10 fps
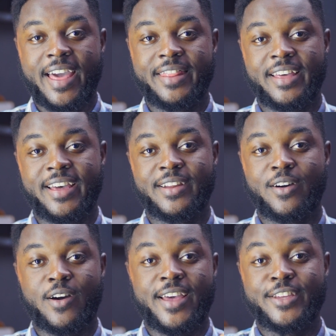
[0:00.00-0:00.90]
and then
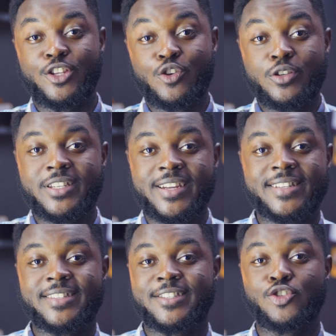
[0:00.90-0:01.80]
in using
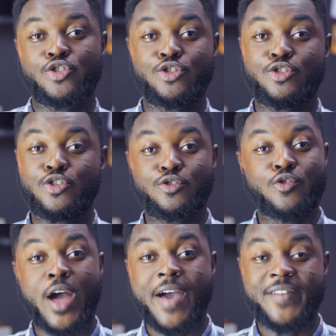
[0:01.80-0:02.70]
it, you
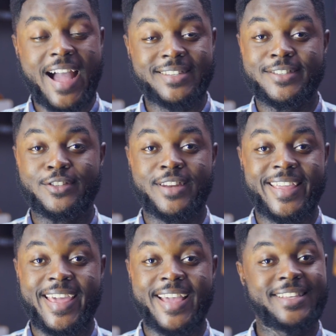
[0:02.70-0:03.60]
don't have access to the
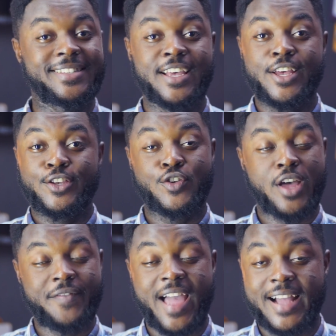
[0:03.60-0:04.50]
case, you
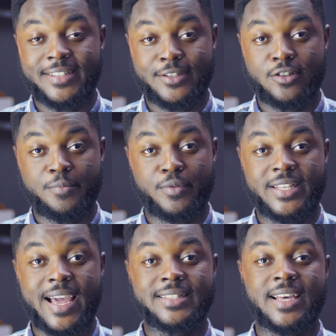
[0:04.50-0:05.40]
don't have access to the
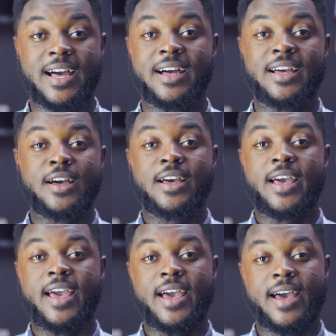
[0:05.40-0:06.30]
protector,
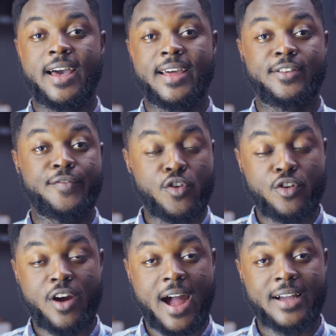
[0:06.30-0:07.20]
and your phone
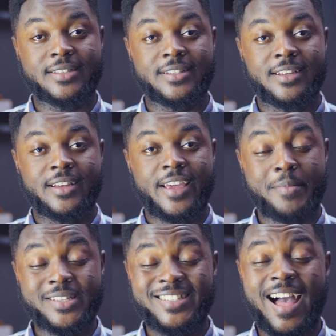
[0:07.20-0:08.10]
cracks.
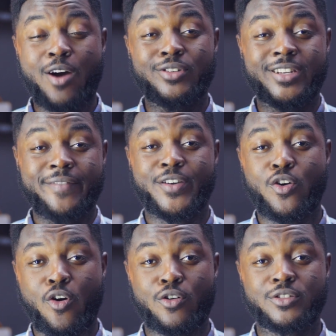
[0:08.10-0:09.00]
Imagine how
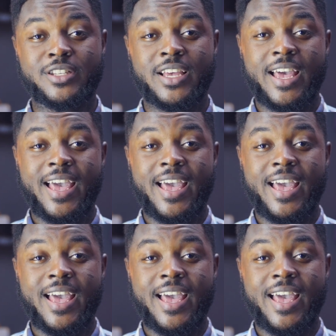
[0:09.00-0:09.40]
difficult